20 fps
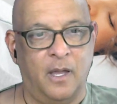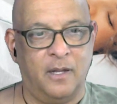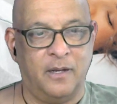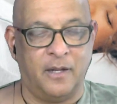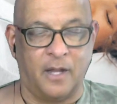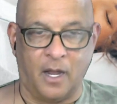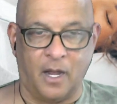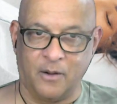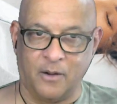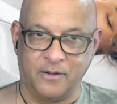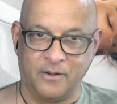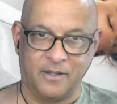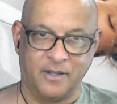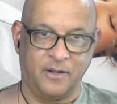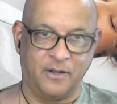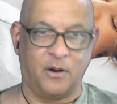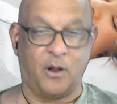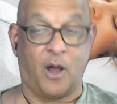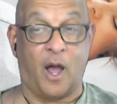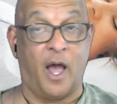Now,
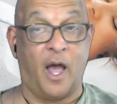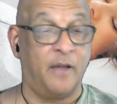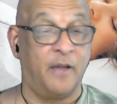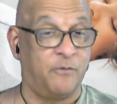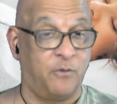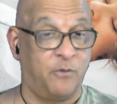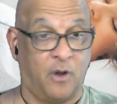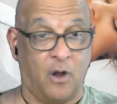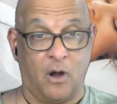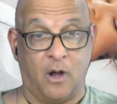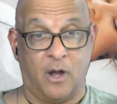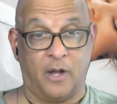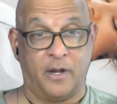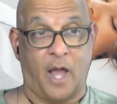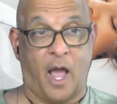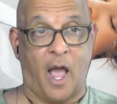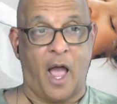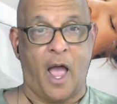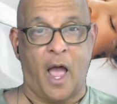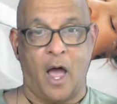you know, I have
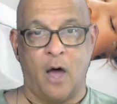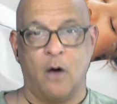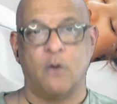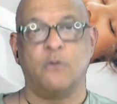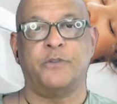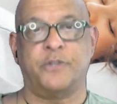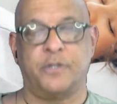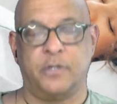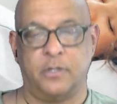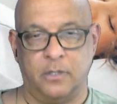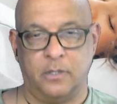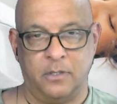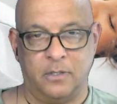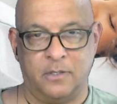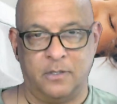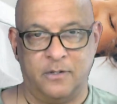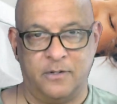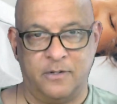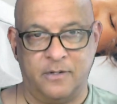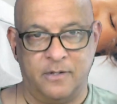gone out.
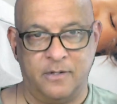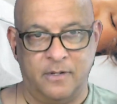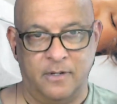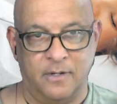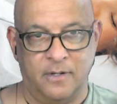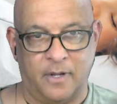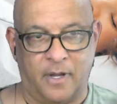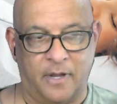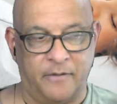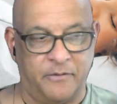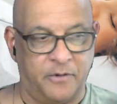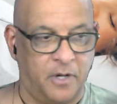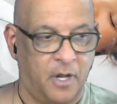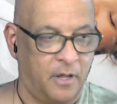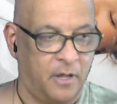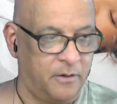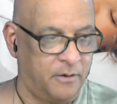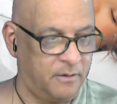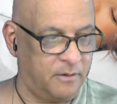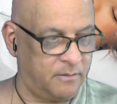I have
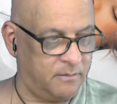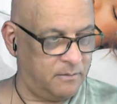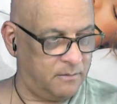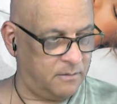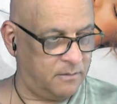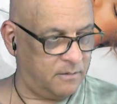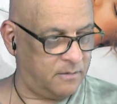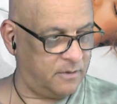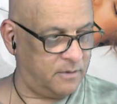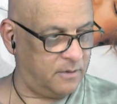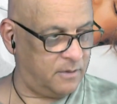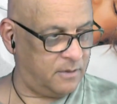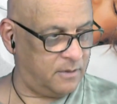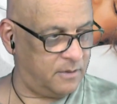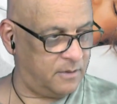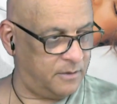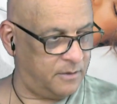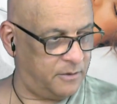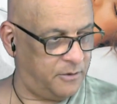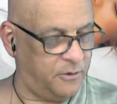another
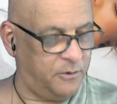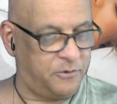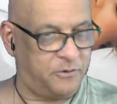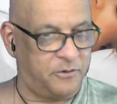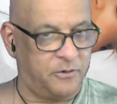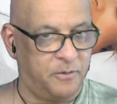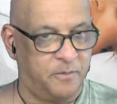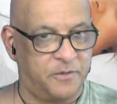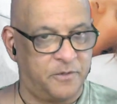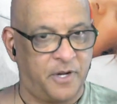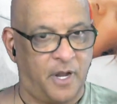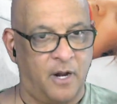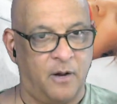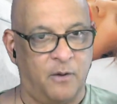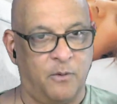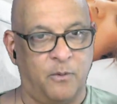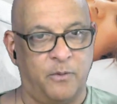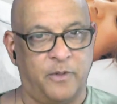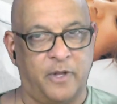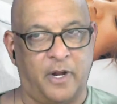YouTube
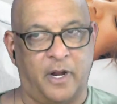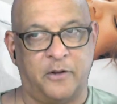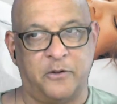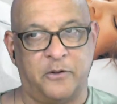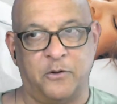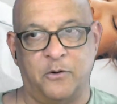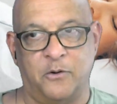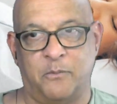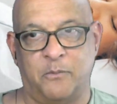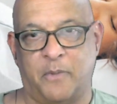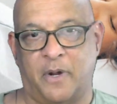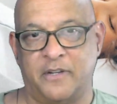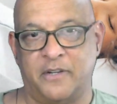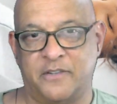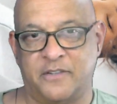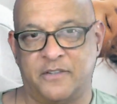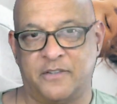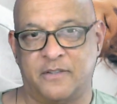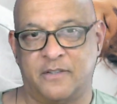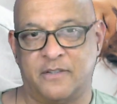channel that I do in my
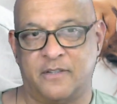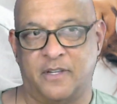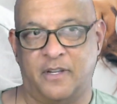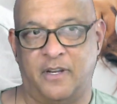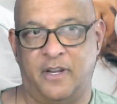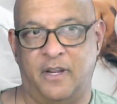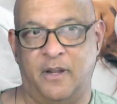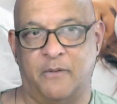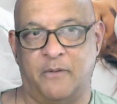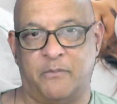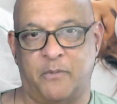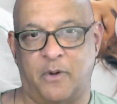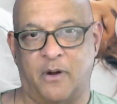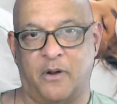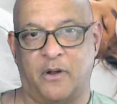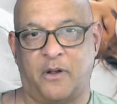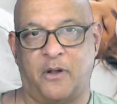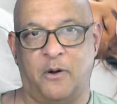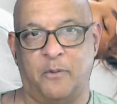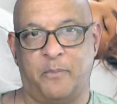city of
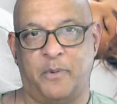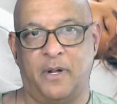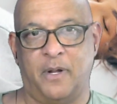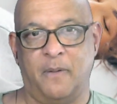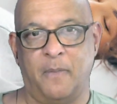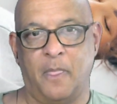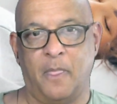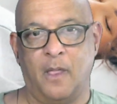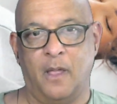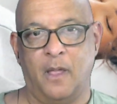Maricopa.